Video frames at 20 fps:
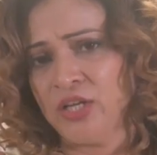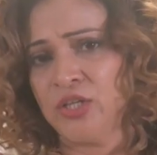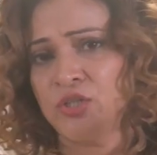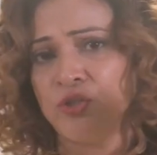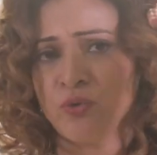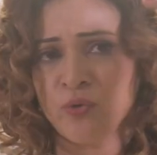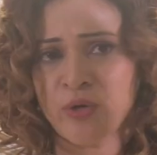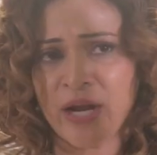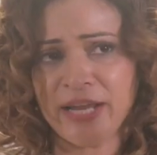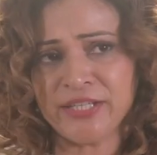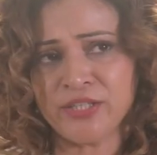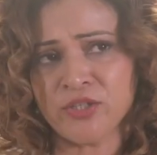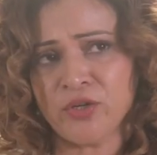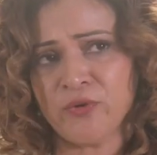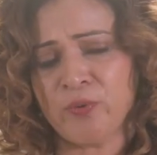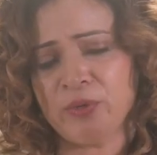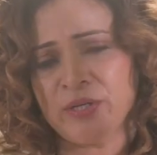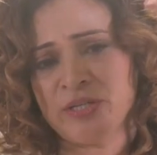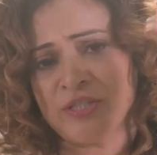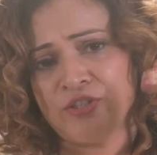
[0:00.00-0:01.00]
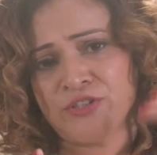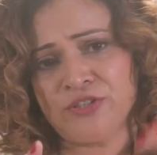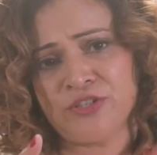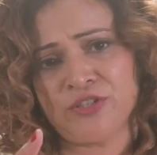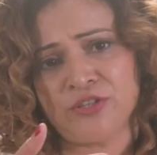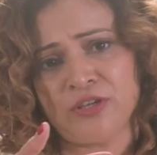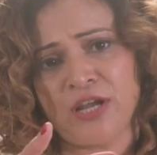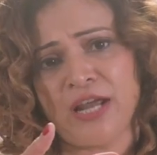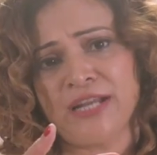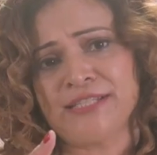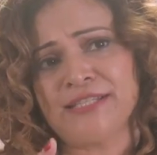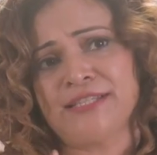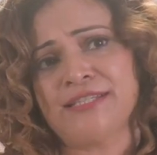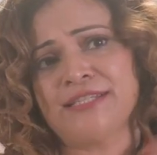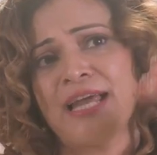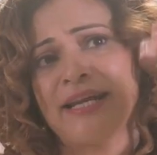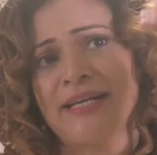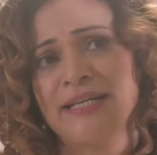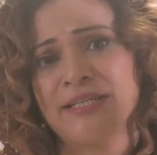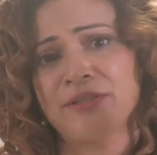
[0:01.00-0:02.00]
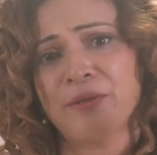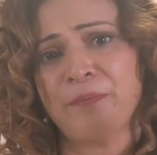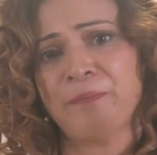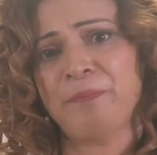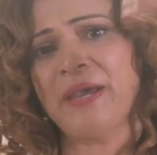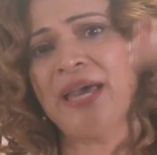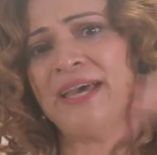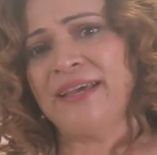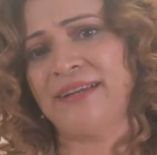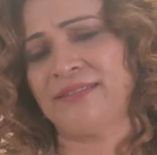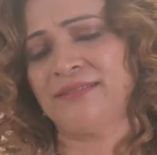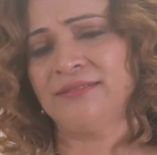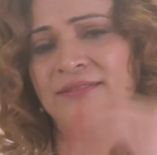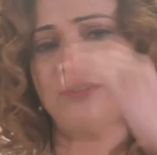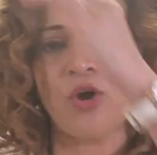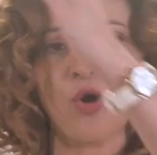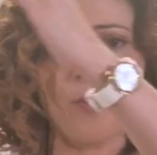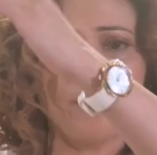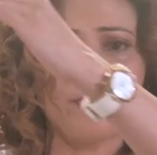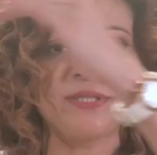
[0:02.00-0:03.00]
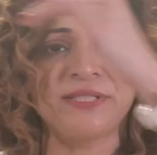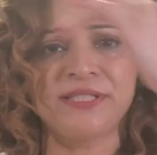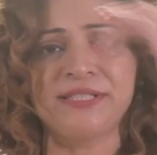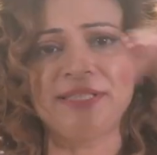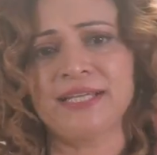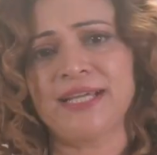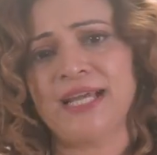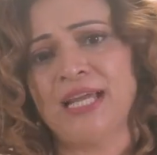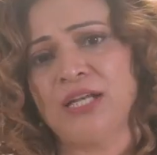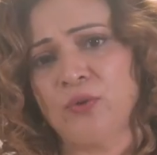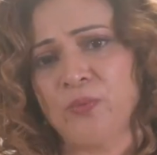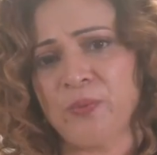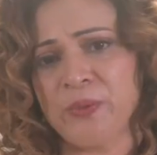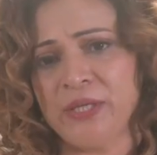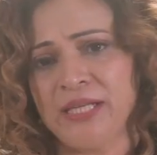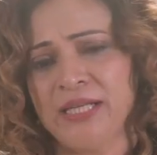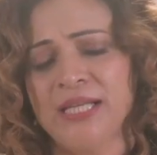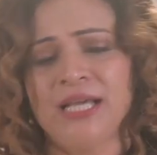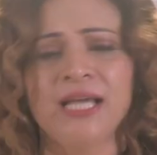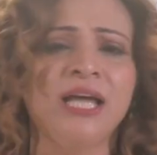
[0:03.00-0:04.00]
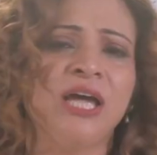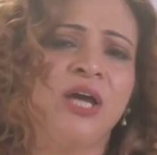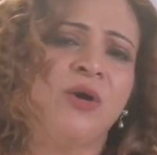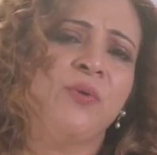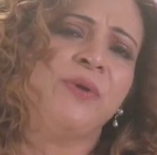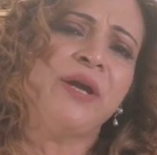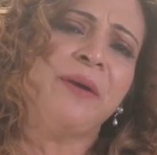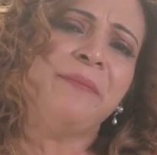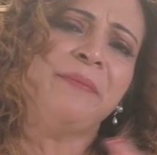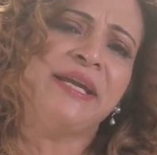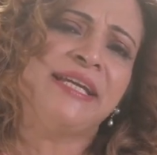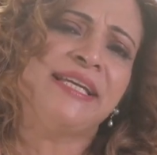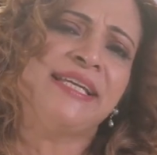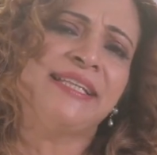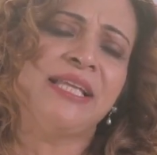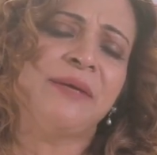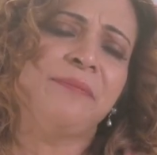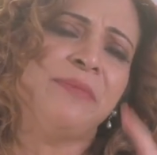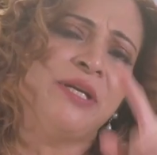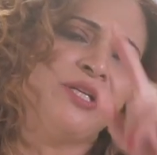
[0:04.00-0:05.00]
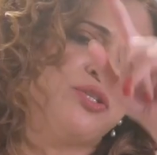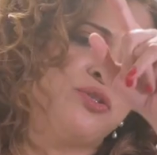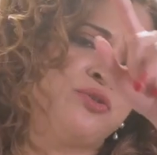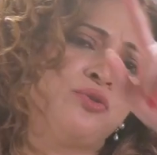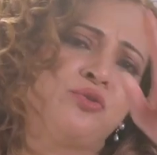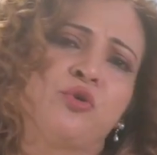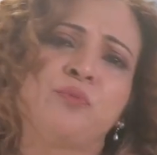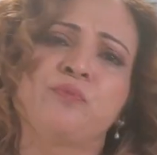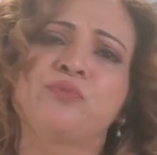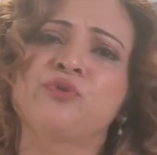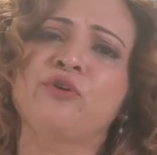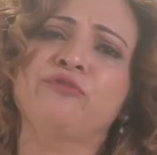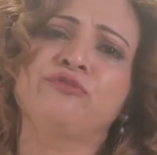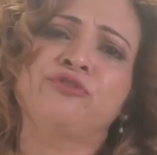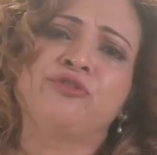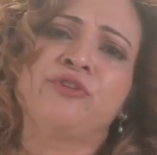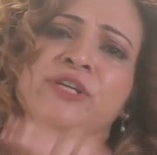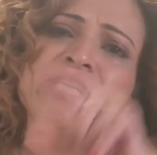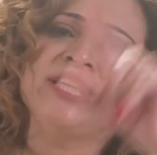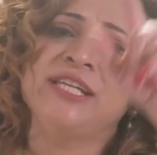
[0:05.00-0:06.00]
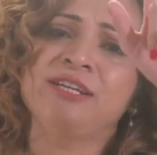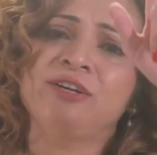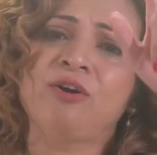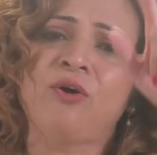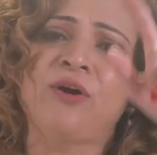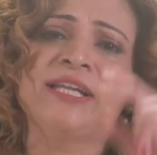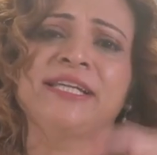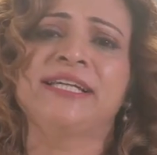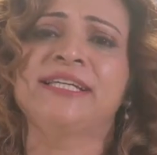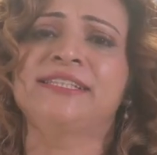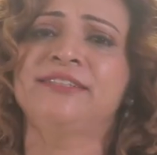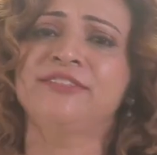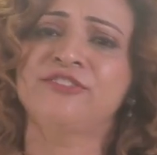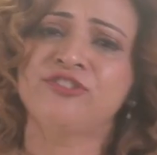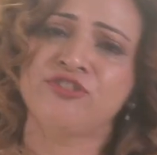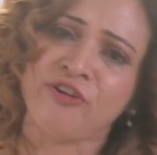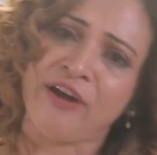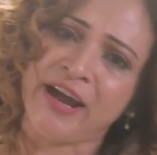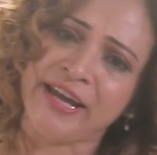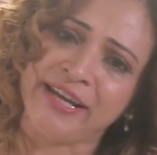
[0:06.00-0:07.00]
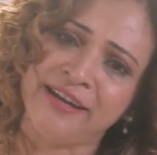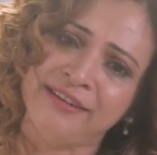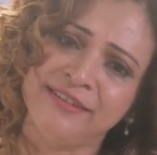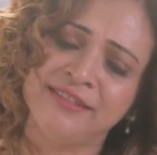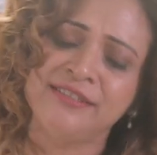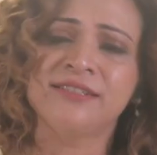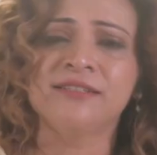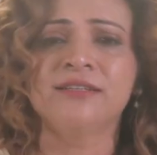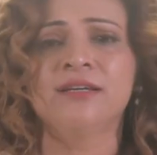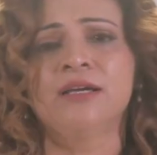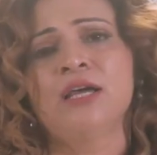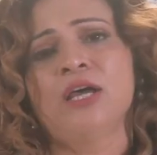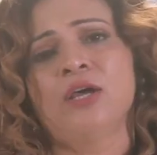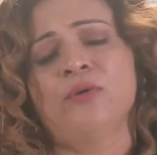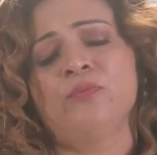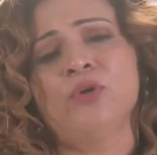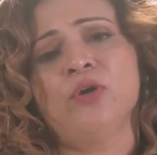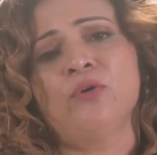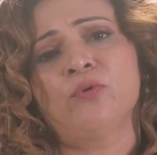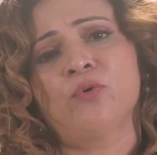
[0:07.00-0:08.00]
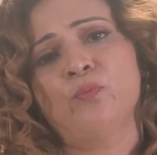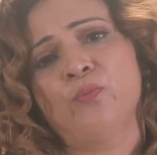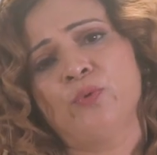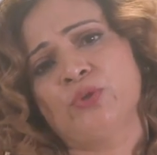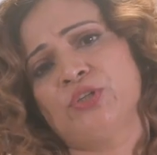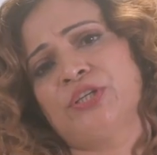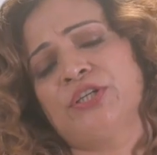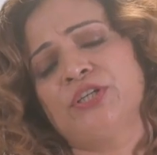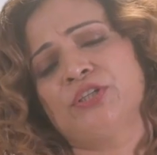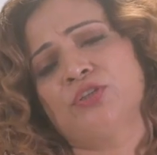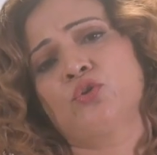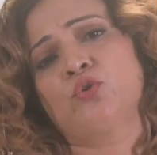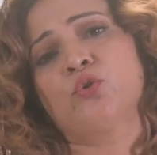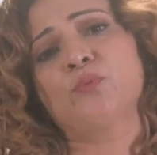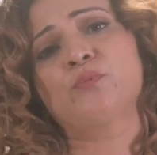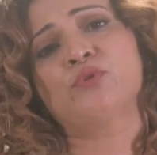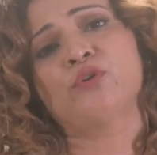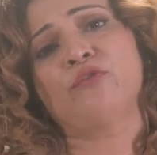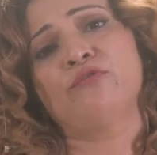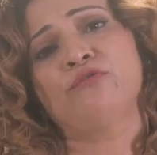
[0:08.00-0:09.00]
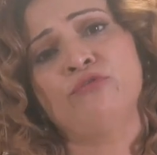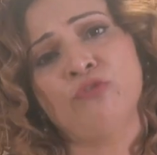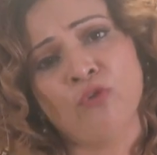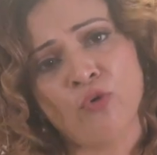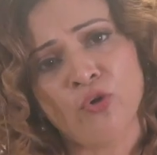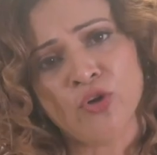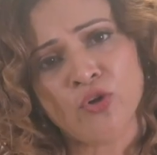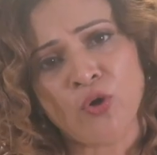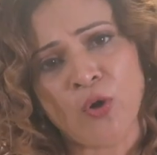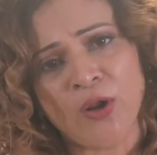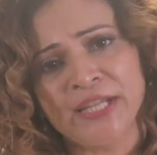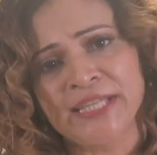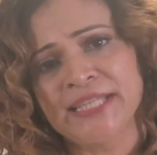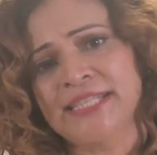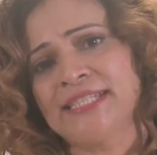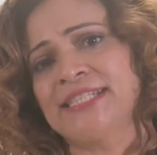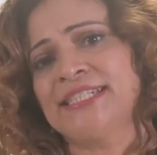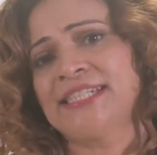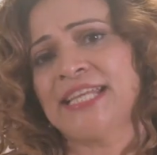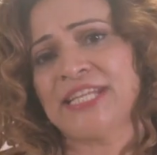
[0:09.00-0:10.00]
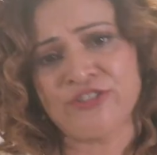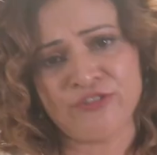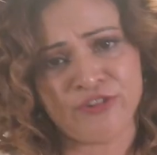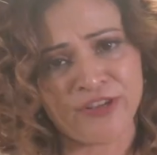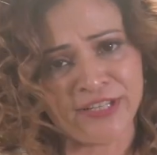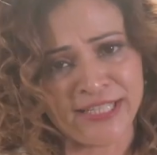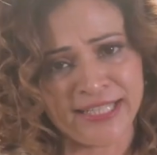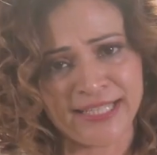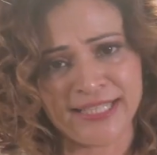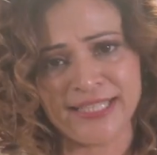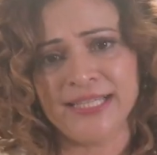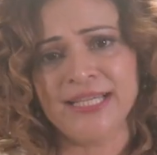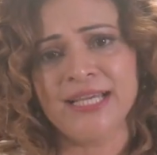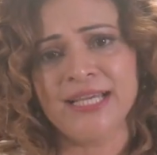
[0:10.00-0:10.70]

You right now were just understanding the pair opposite the color wheel. We are making them into groups of three, calling it the triad. We are putting into the groups of four, calling it a tetradic.